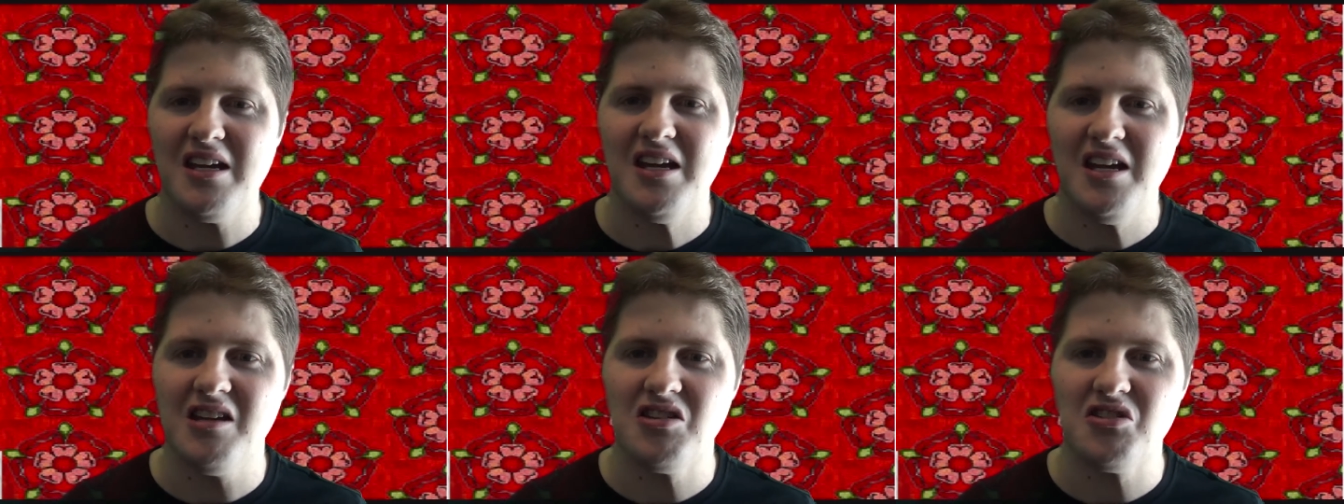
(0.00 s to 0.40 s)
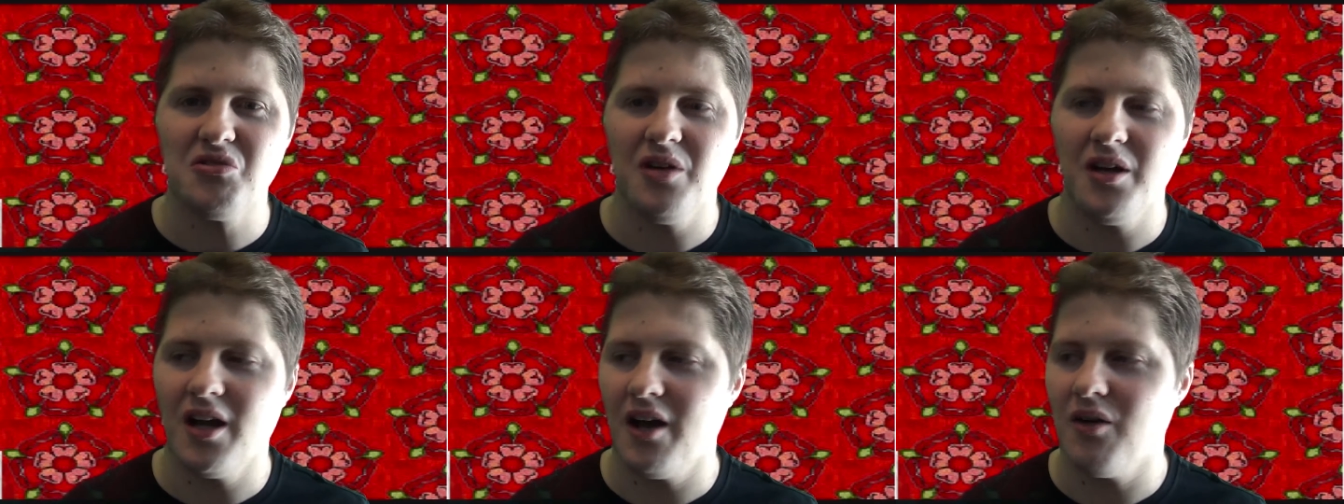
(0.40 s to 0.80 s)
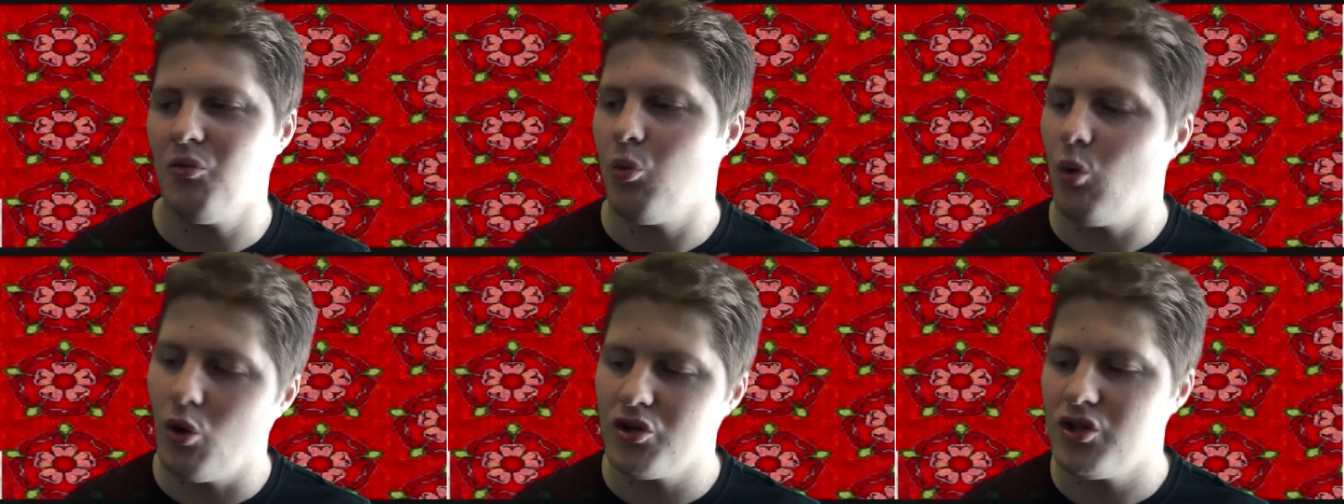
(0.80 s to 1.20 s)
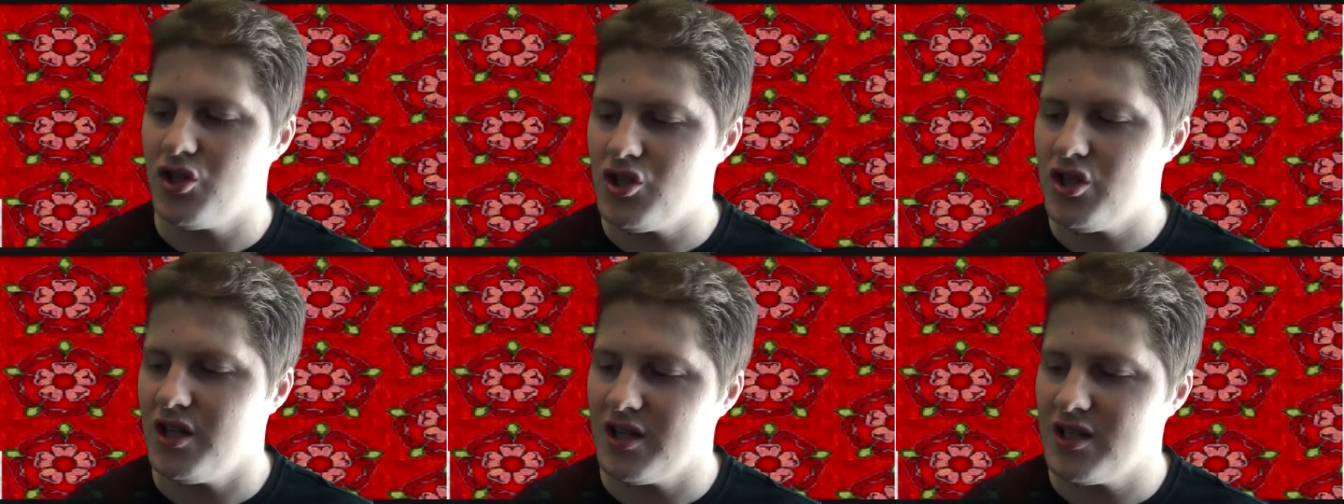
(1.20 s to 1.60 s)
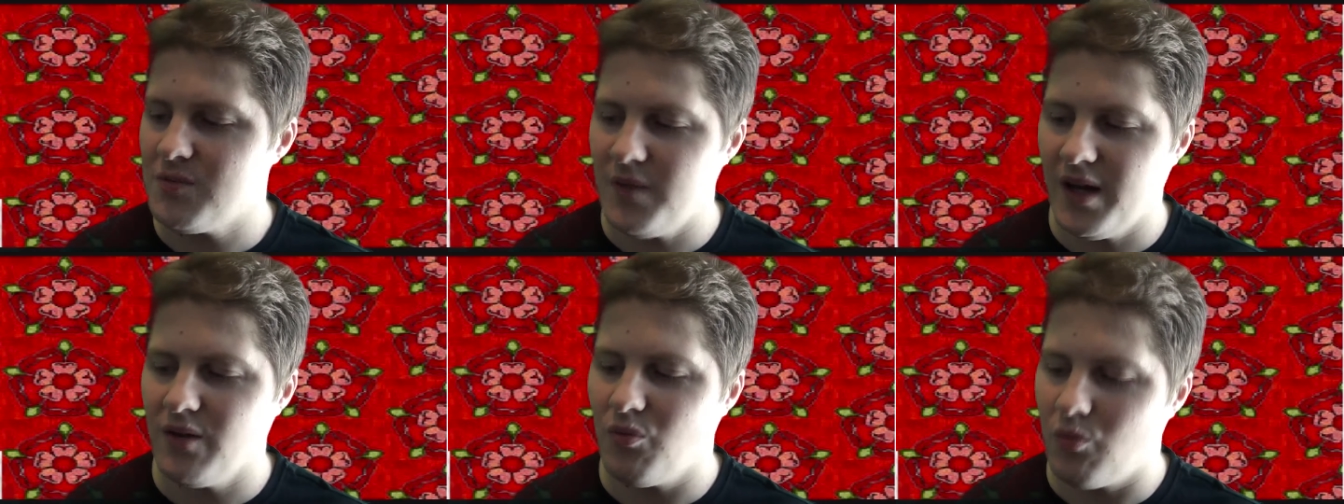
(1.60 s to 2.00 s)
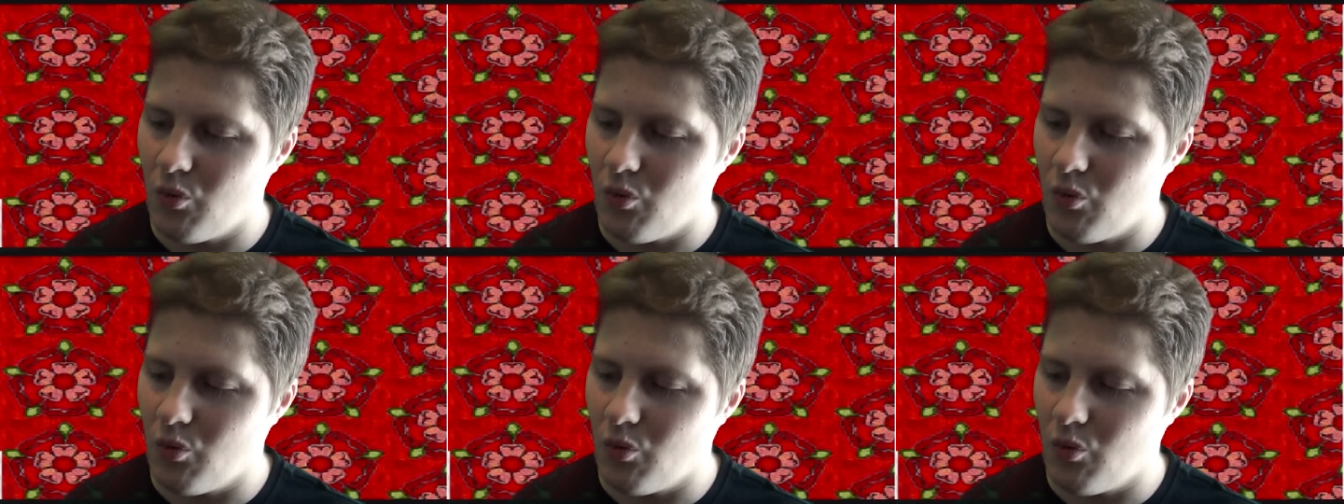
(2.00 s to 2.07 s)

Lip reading: in history, like, what does she expect?